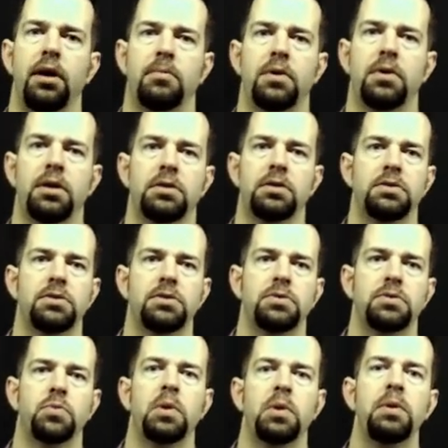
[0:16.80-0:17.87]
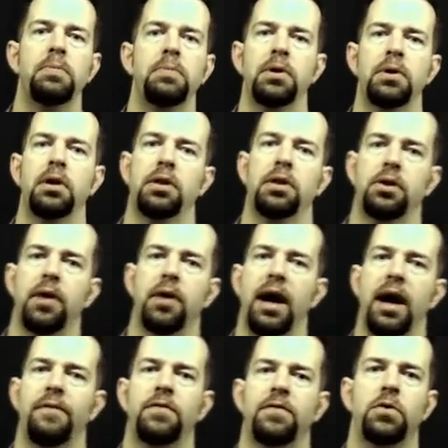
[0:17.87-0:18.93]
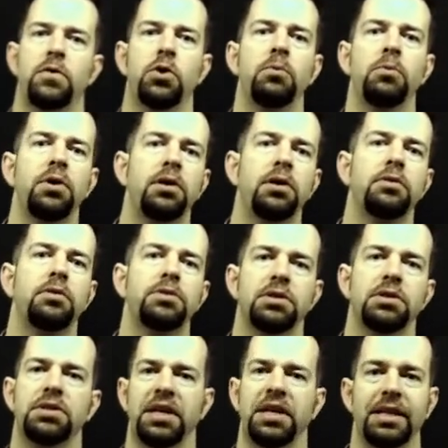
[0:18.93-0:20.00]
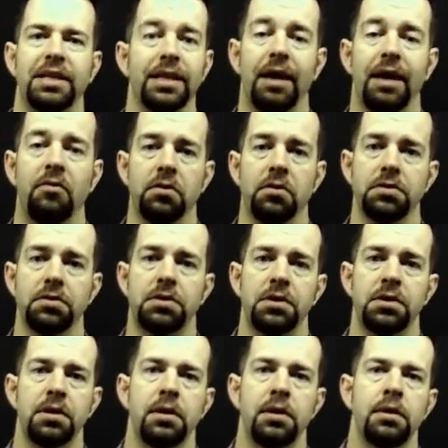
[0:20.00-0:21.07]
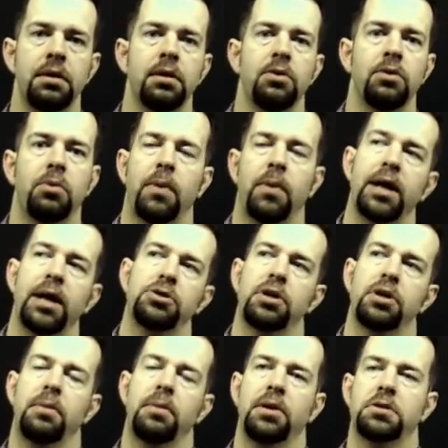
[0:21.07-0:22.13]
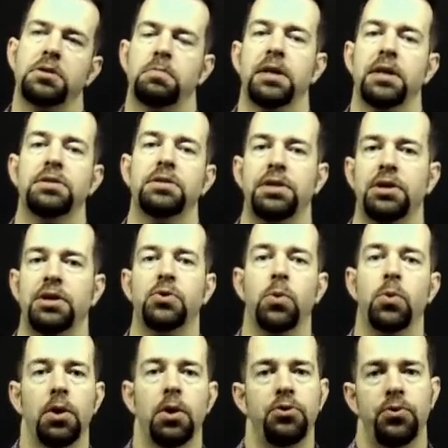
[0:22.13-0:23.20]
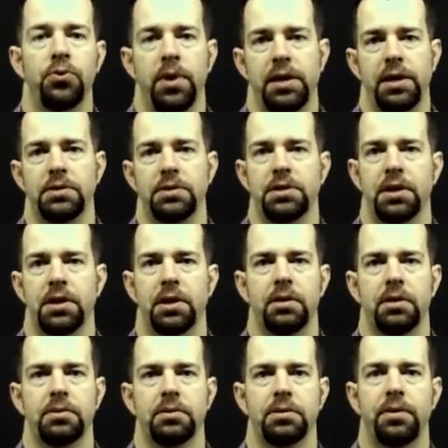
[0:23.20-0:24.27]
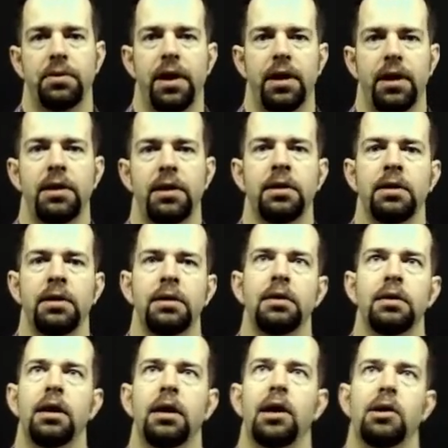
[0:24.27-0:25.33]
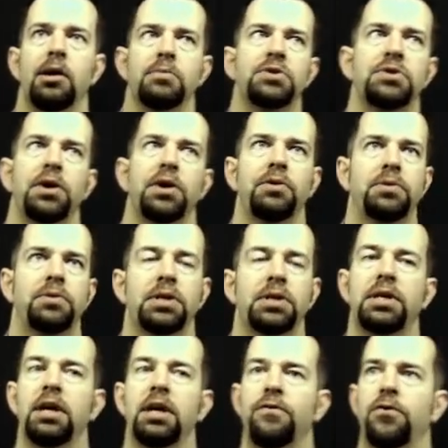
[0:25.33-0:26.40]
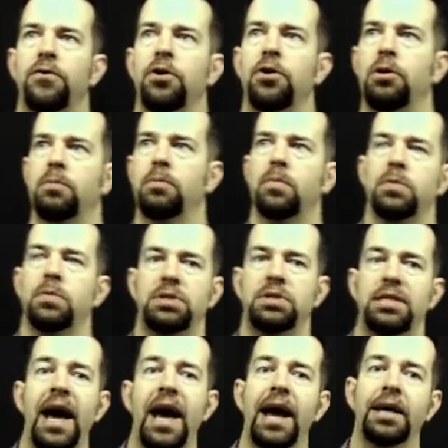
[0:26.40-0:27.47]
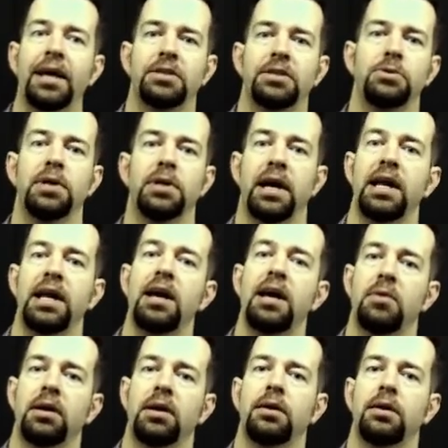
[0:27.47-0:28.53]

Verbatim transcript: because when we put on the graph, normally you're used to seeing levels, but we're actually going to be expressing growth rates here. Okay? So to get from static to dynamic,